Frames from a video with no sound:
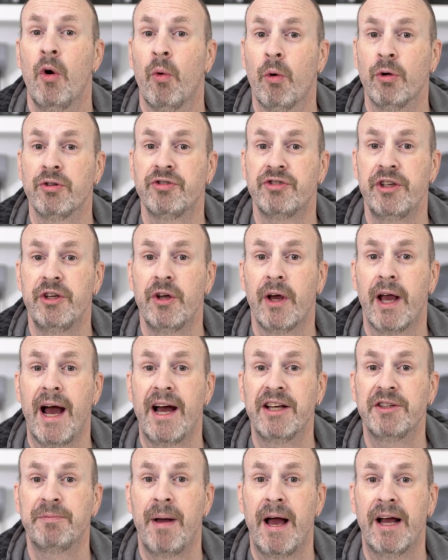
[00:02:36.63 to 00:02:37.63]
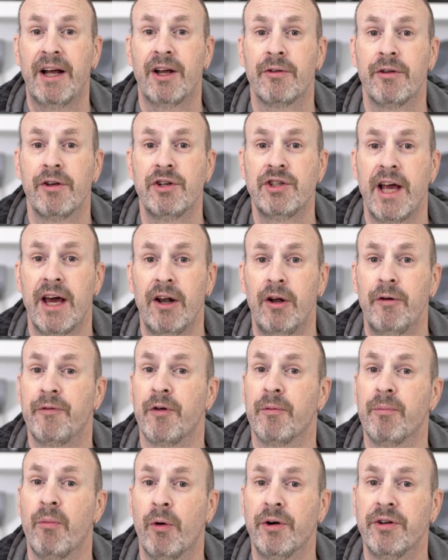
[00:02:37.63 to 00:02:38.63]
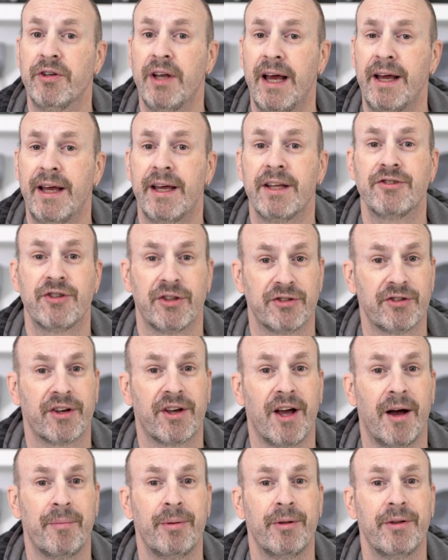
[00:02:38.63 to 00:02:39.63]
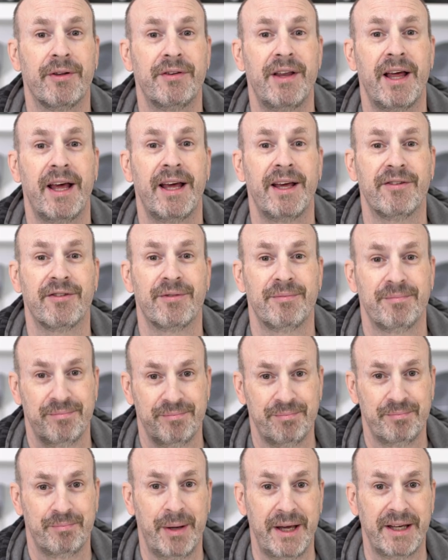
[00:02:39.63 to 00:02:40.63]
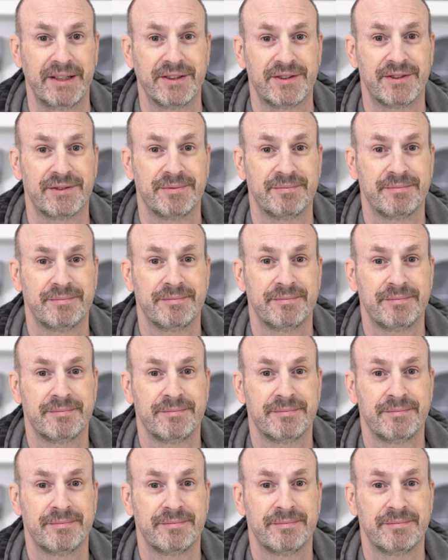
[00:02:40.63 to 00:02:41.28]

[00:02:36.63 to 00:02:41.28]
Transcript: We'll see you guys back here on the channel for more tech in just a couple of days. Peace.